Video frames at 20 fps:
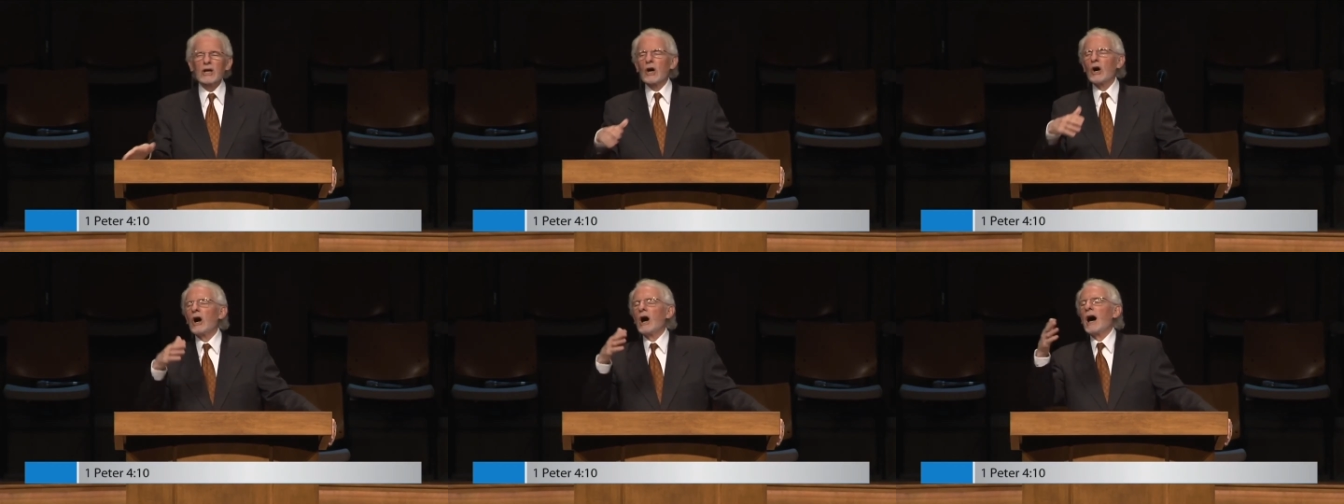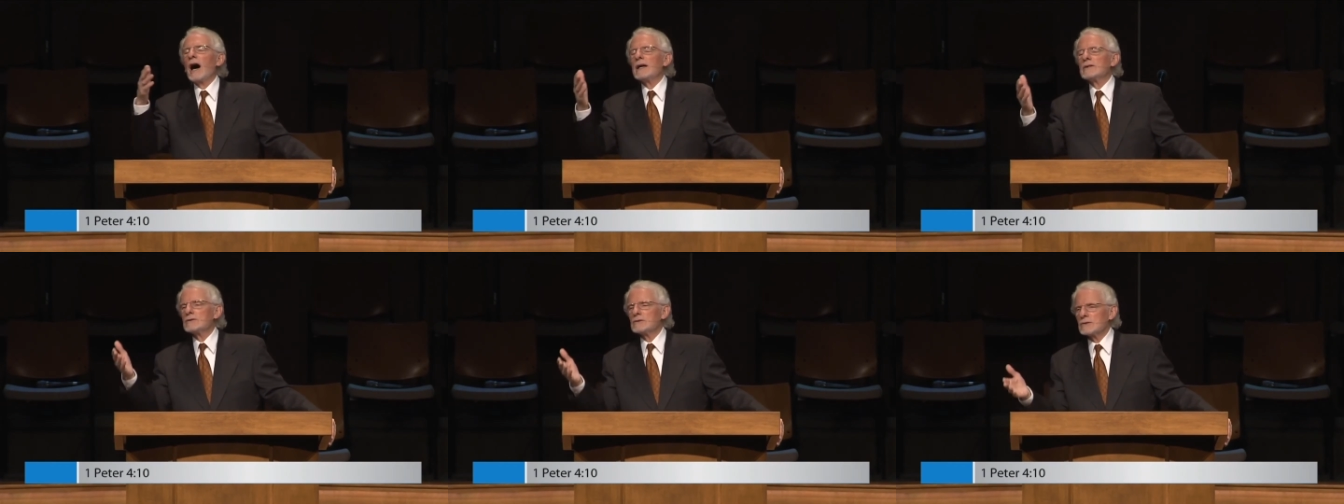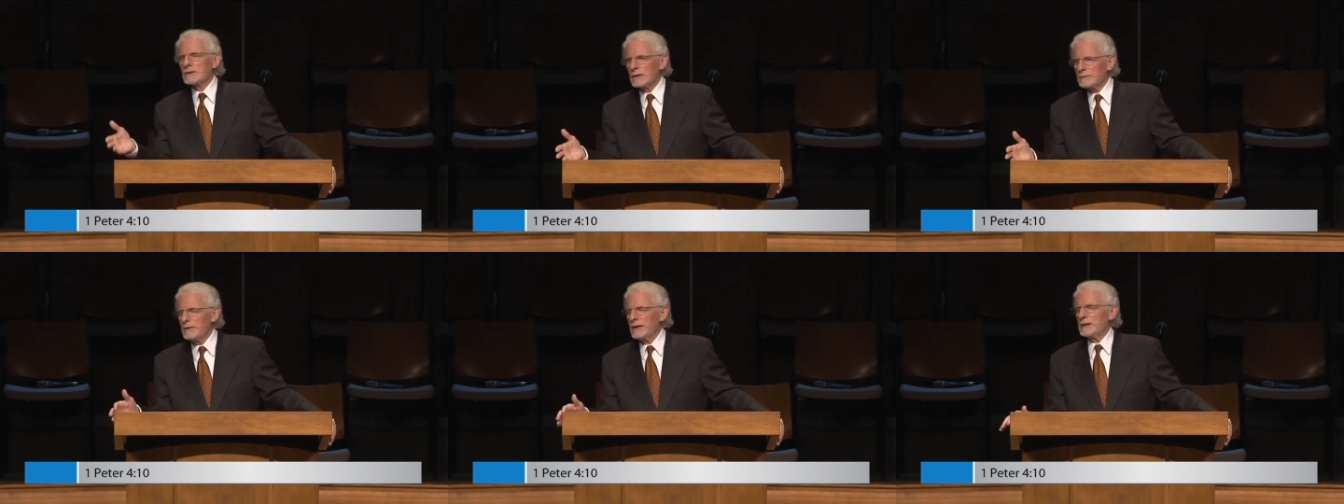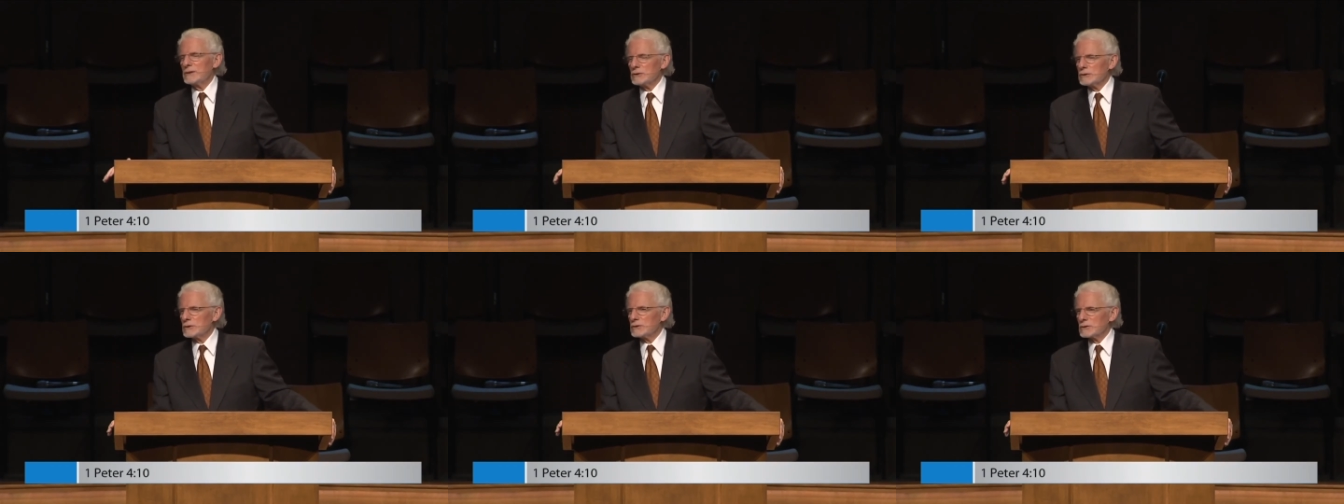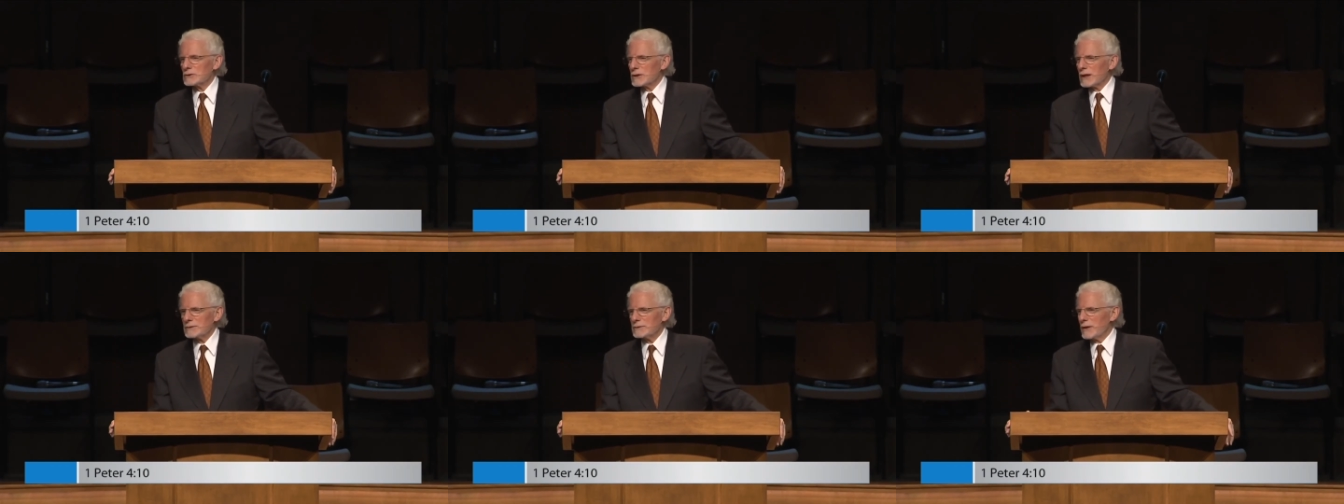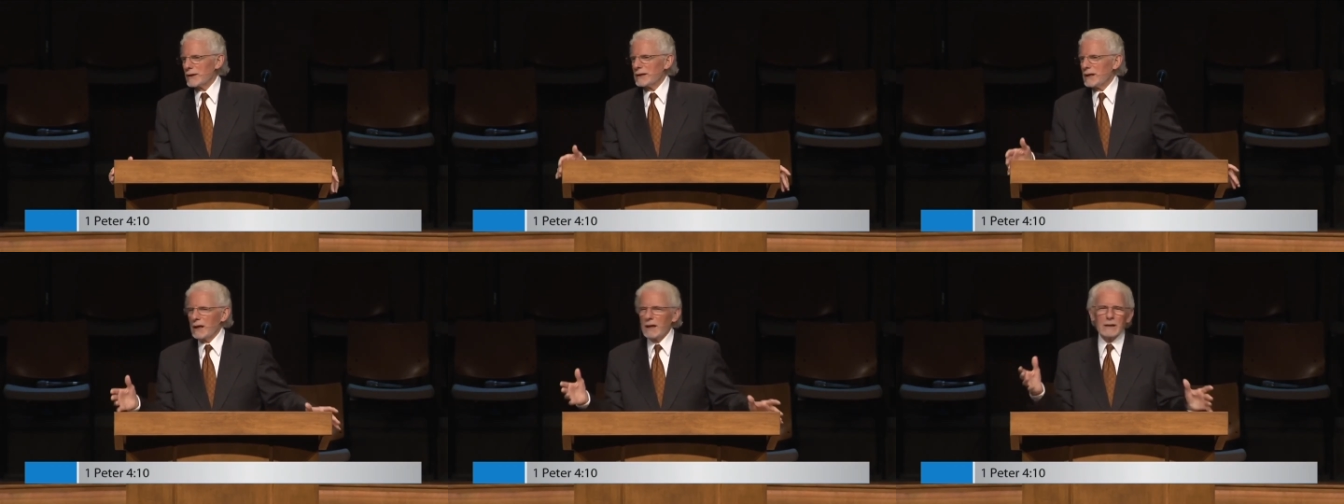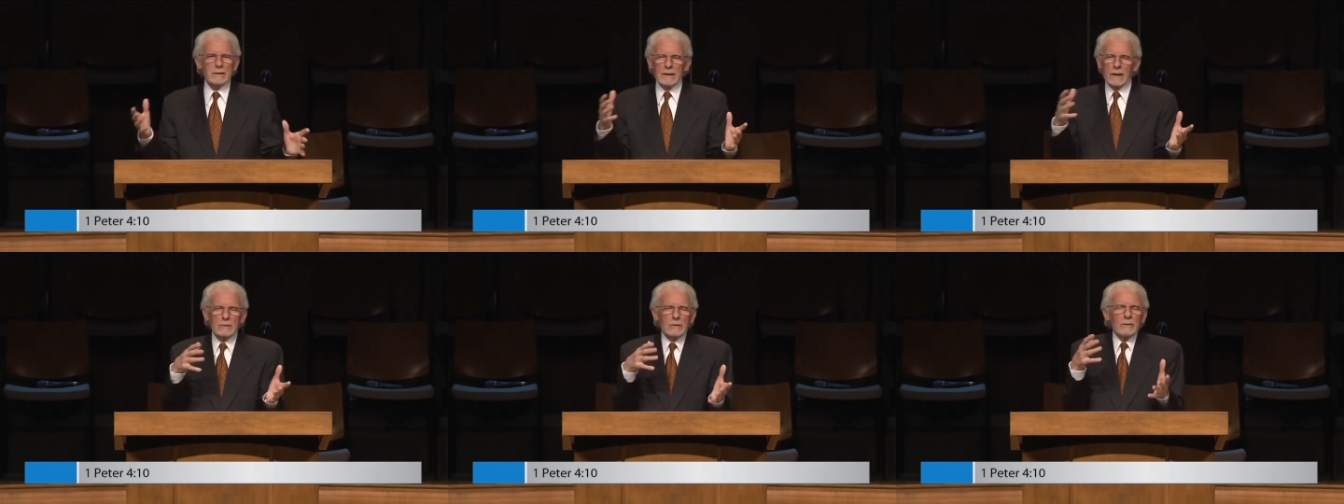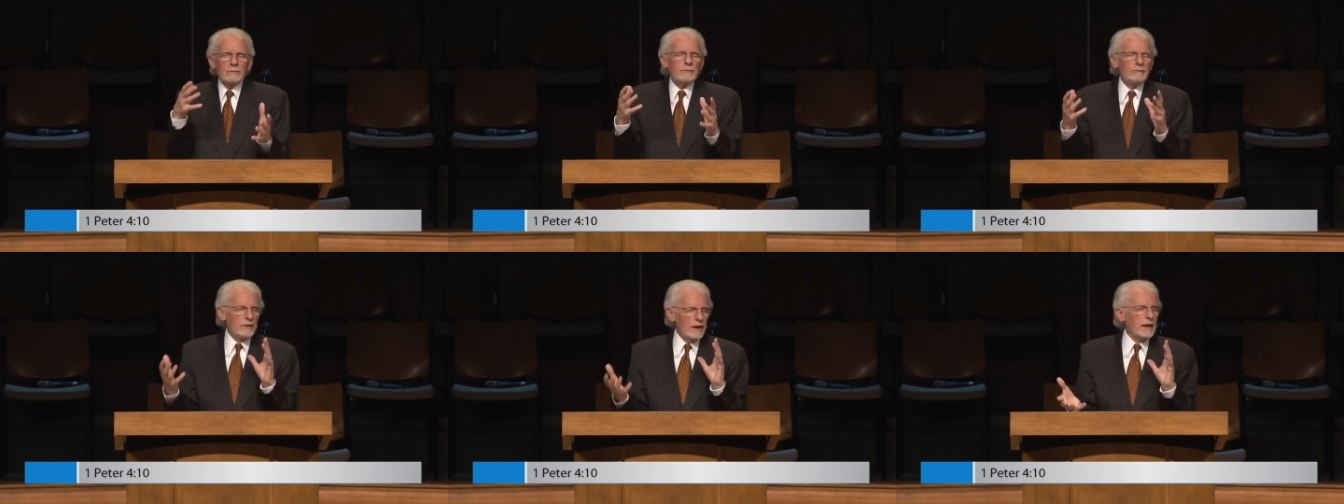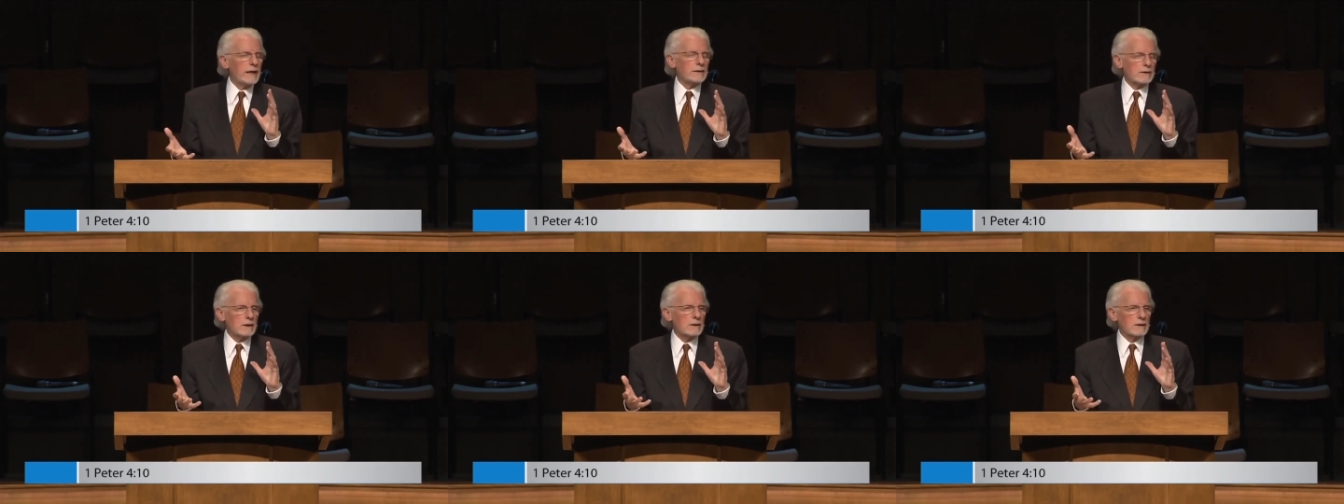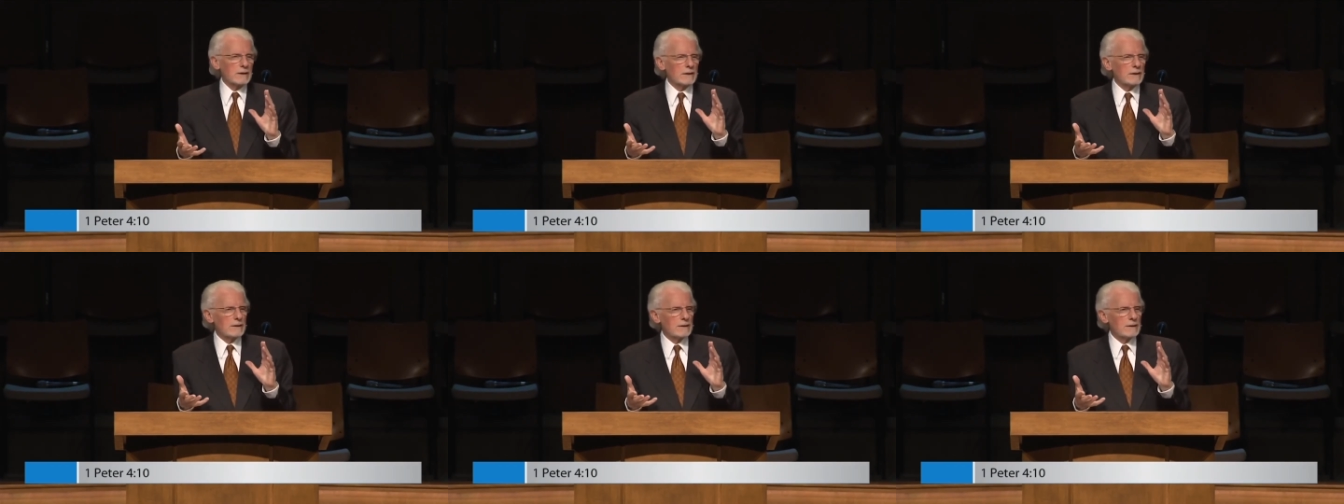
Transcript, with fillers: cause divisions because they can't, they don't fit.